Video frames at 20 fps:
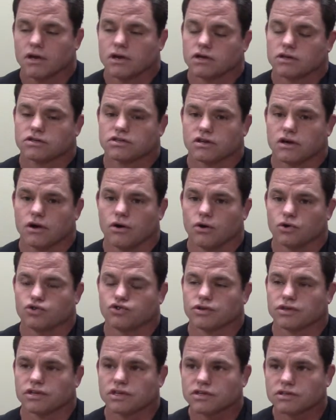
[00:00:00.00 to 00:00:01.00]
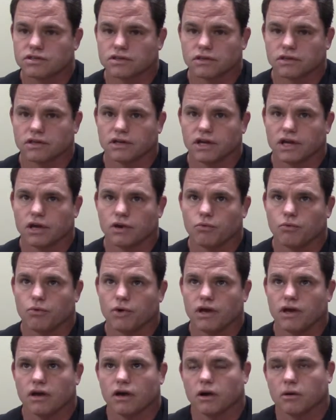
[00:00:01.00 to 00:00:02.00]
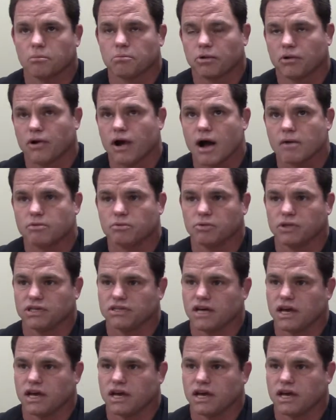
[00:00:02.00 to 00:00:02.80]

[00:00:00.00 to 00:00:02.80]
So traditionally, we are probably